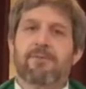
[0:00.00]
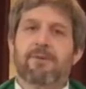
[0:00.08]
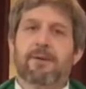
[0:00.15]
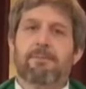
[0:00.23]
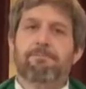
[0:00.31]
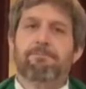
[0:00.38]

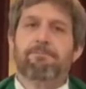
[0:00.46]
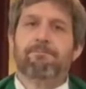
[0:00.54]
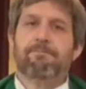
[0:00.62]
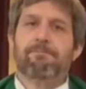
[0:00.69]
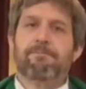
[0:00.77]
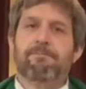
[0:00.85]
up.
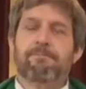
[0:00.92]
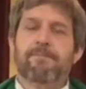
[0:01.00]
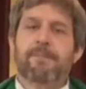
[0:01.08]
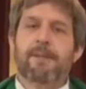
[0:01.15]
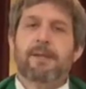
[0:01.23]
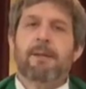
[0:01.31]

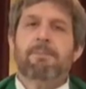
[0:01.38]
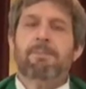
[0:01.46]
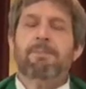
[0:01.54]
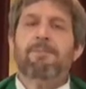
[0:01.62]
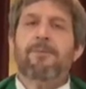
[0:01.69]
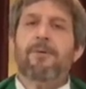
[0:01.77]
But
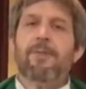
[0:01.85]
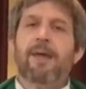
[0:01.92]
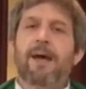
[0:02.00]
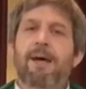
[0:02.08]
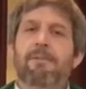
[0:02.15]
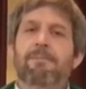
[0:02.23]
before
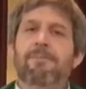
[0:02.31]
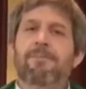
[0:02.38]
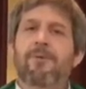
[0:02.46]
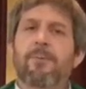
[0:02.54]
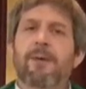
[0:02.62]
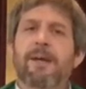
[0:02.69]

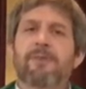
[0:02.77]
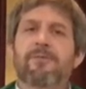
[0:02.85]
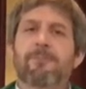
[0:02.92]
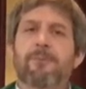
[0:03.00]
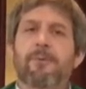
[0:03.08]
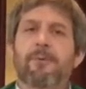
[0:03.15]
we
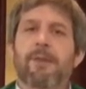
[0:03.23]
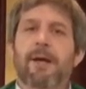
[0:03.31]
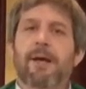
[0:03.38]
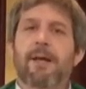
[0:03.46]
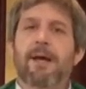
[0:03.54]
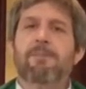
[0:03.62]
explore
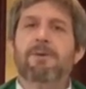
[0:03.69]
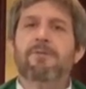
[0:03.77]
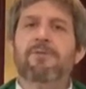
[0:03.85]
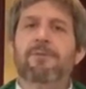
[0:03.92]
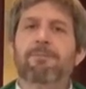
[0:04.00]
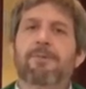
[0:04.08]
that, I
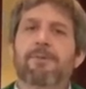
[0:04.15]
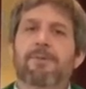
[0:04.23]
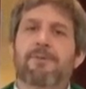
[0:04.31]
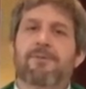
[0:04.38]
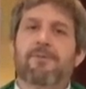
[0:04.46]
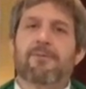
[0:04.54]
want you to put
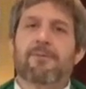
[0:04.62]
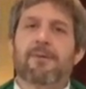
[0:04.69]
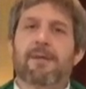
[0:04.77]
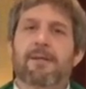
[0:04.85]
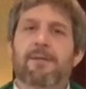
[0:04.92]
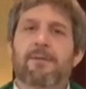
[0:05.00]
this
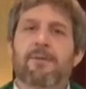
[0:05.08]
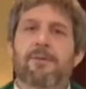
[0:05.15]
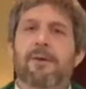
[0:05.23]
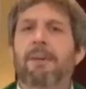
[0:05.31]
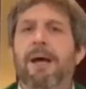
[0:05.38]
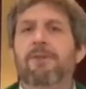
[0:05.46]
in your
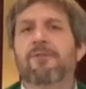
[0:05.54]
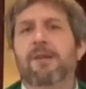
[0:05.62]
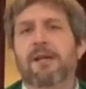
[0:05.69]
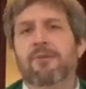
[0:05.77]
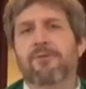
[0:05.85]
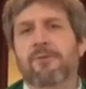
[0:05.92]

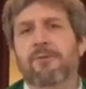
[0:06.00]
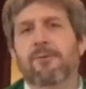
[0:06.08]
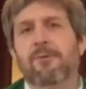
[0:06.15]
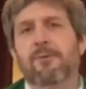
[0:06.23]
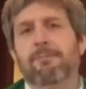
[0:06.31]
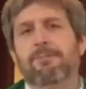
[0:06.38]
imagination,
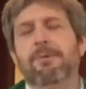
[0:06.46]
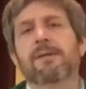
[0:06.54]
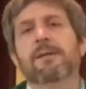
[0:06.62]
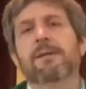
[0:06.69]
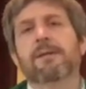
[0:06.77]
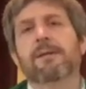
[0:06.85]
or put
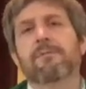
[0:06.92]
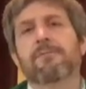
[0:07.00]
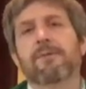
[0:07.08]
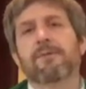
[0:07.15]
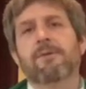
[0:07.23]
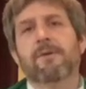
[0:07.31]
it in the
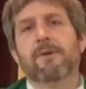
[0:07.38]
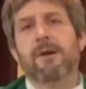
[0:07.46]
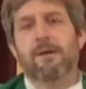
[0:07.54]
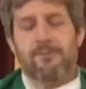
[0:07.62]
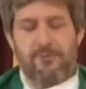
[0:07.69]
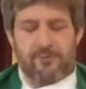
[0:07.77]
front of your
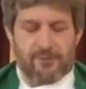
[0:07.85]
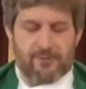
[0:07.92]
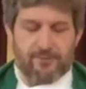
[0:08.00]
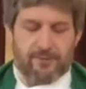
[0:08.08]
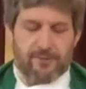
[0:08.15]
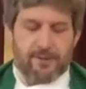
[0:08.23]

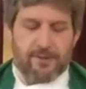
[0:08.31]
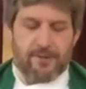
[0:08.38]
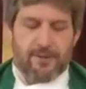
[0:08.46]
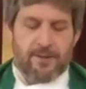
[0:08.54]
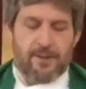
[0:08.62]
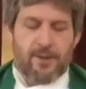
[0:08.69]
consciousness.
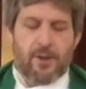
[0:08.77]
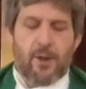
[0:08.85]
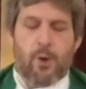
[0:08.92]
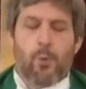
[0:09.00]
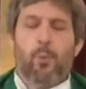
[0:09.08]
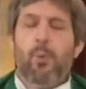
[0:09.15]

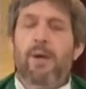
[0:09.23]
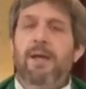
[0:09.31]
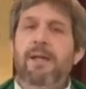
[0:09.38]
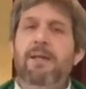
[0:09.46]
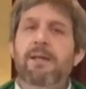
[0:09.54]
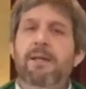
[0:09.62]

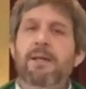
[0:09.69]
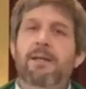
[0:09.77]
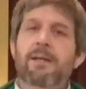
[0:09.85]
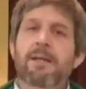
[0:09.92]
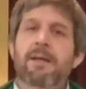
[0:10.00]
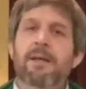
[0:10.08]
When
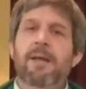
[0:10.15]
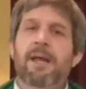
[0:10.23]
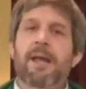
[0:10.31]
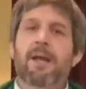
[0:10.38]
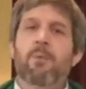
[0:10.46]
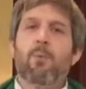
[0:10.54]

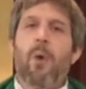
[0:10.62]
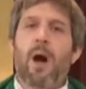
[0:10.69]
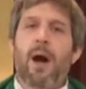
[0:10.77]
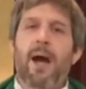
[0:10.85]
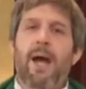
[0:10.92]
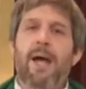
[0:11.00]
and
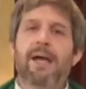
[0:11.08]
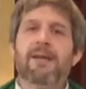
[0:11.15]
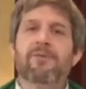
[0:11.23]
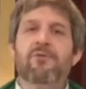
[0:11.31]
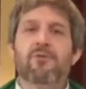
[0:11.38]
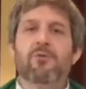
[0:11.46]
why
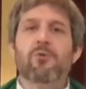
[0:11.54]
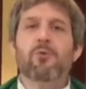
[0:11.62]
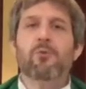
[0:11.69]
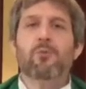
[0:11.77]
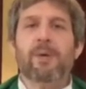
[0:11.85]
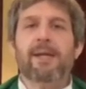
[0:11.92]

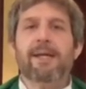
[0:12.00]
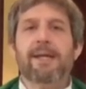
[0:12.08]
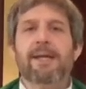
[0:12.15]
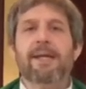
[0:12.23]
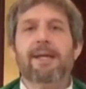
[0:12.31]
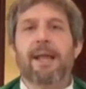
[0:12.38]
do
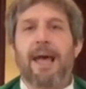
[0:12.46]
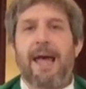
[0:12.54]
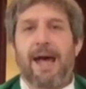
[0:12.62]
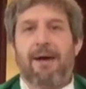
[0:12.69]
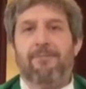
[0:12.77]
we laugh?